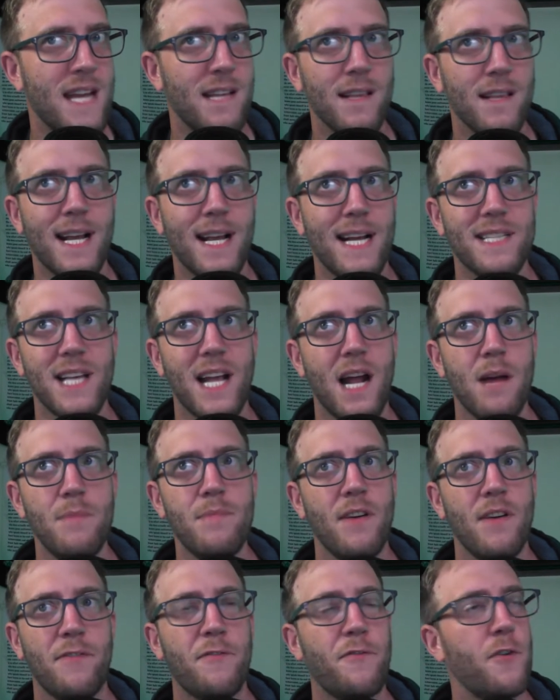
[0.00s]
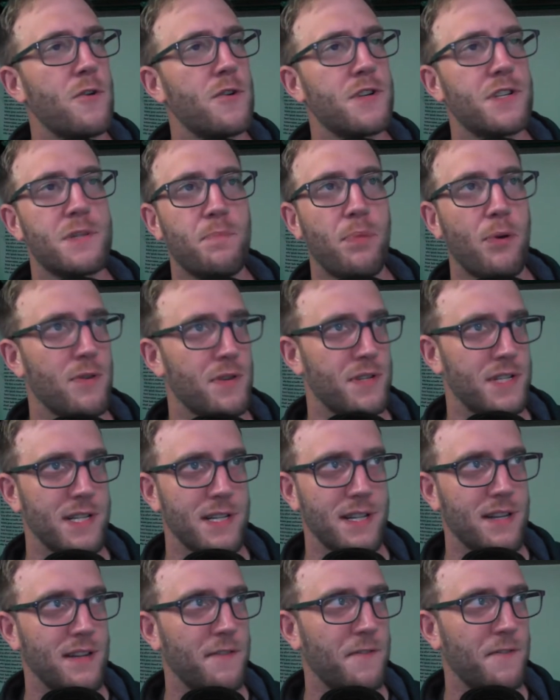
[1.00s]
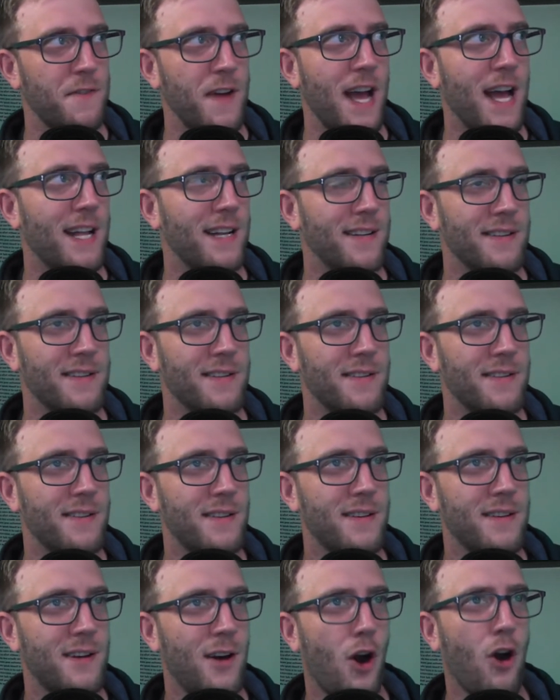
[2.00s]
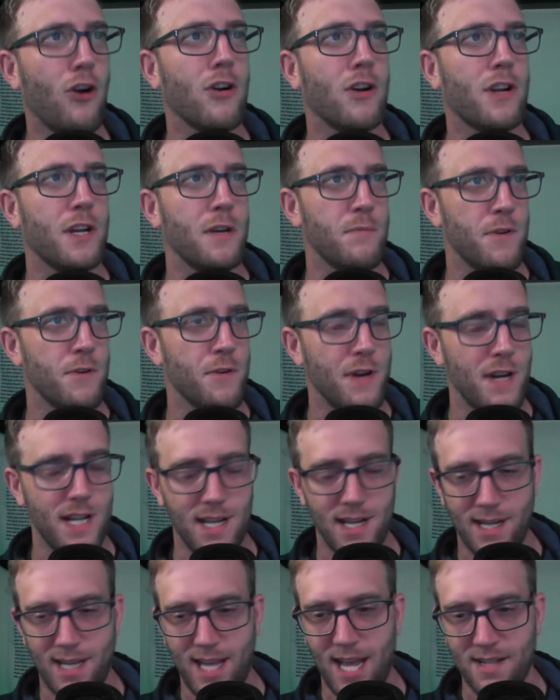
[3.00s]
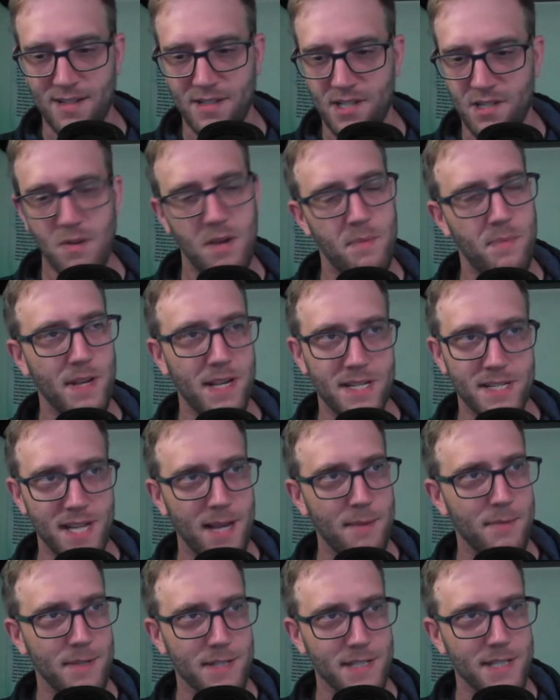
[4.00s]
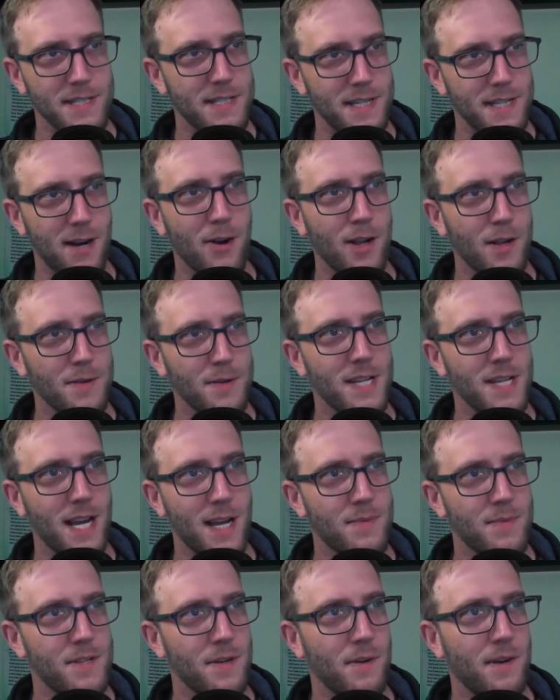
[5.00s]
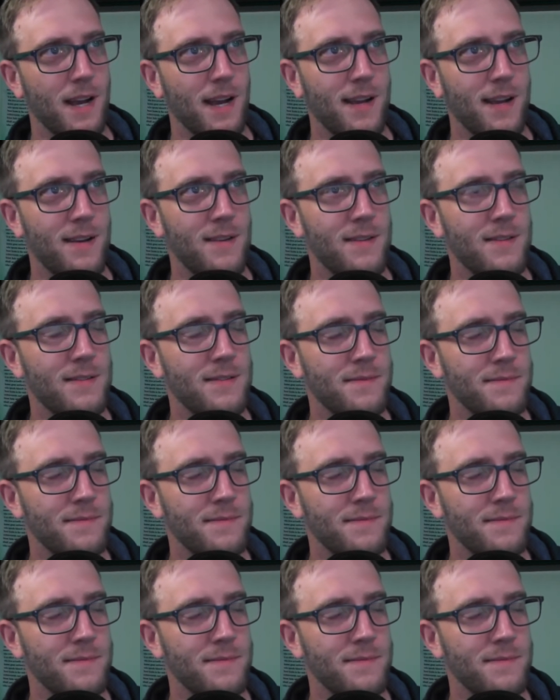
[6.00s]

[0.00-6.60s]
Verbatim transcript: And like I said, I'm the first person to defend our community against sweeping statements and stereotypes, okay?